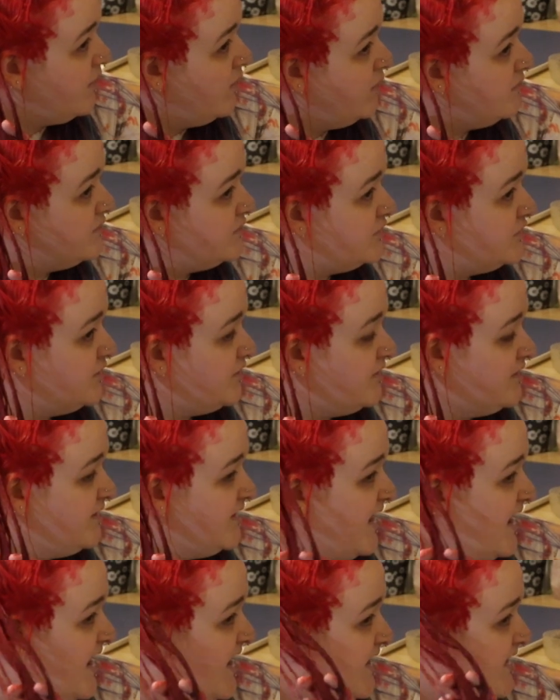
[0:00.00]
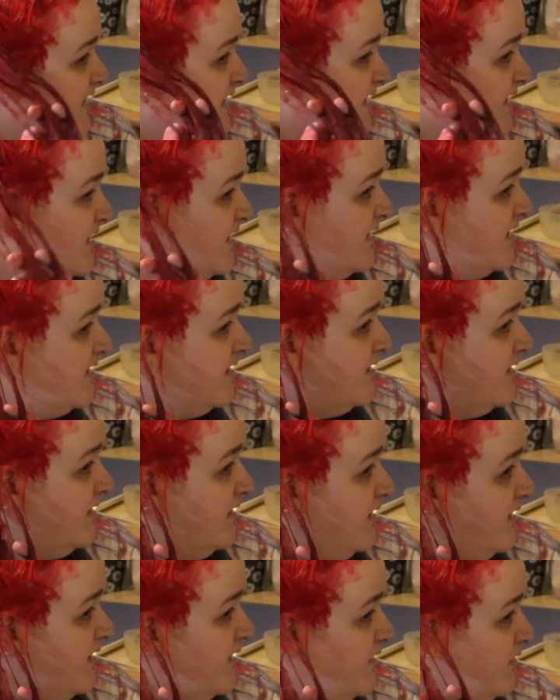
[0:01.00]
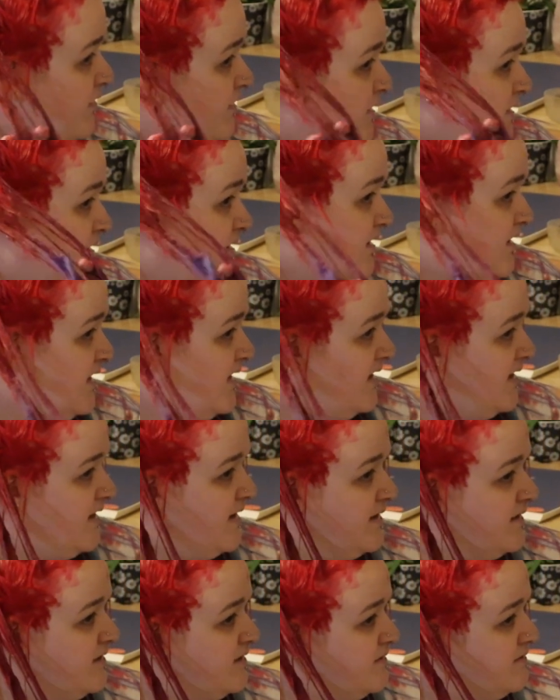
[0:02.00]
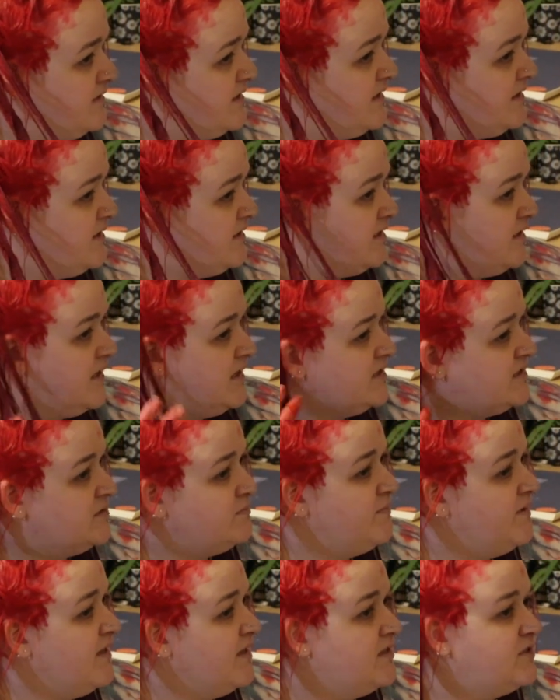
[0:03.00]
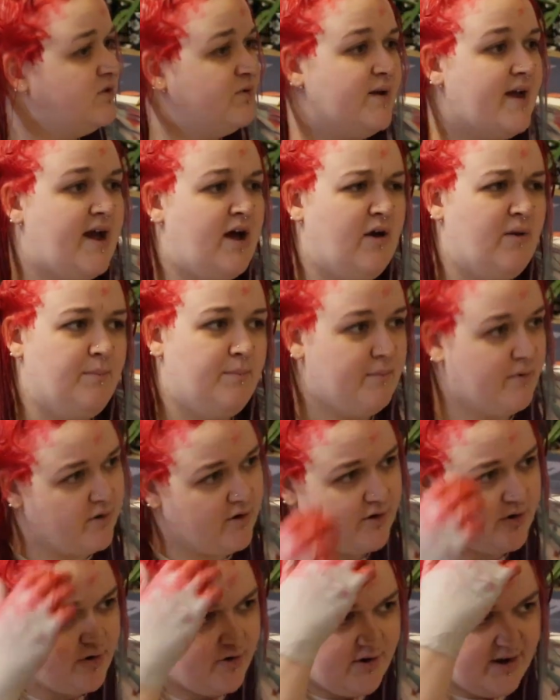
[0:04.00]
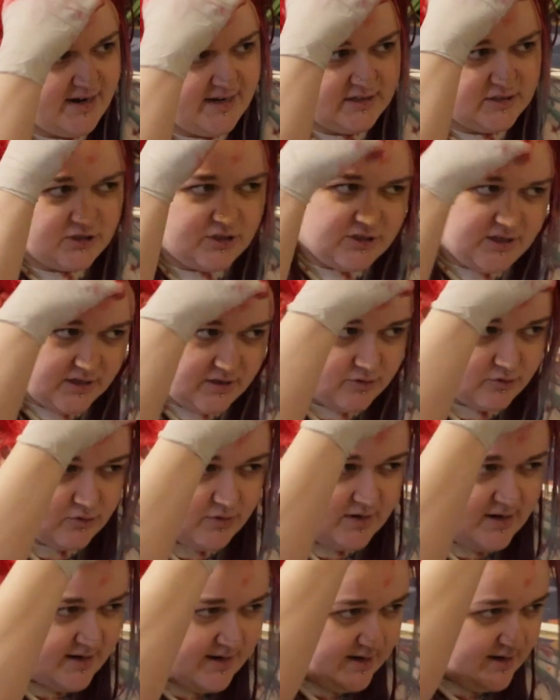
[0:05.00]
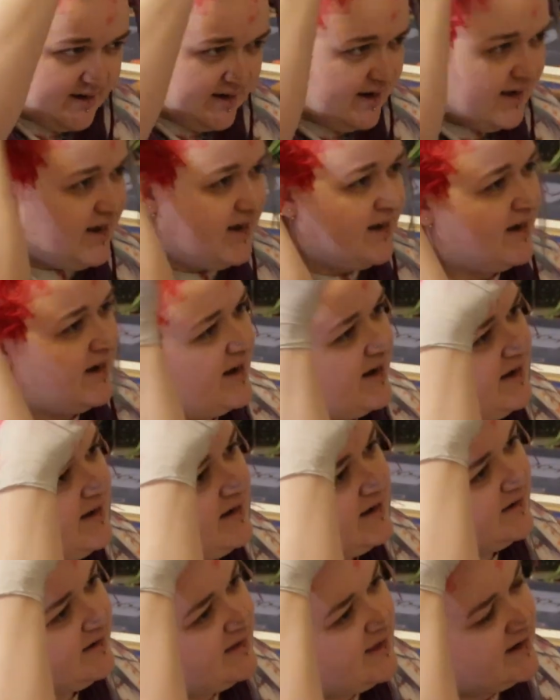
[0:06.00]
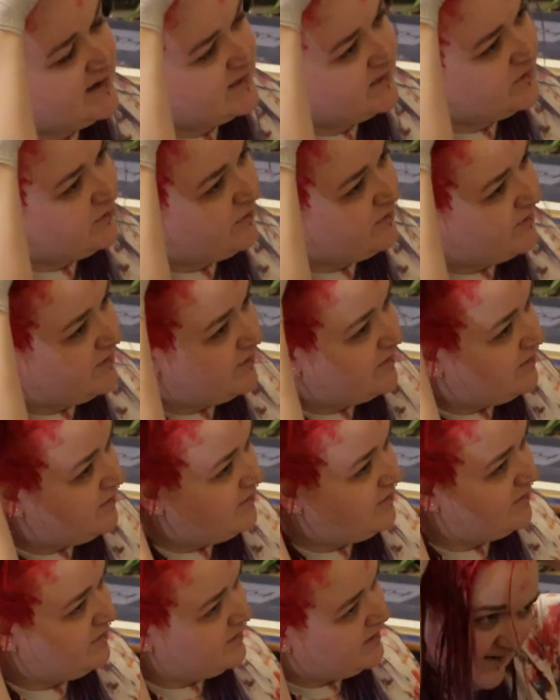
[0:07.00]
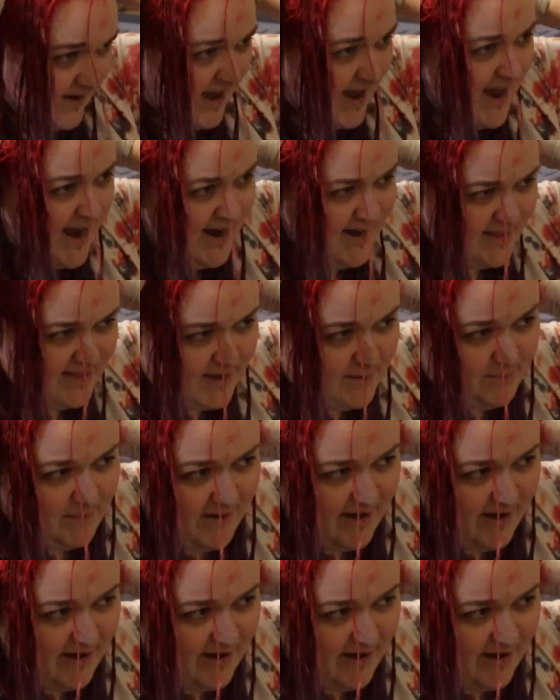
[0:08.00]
culture that literally is built around murdering children in a gladiatorial, highly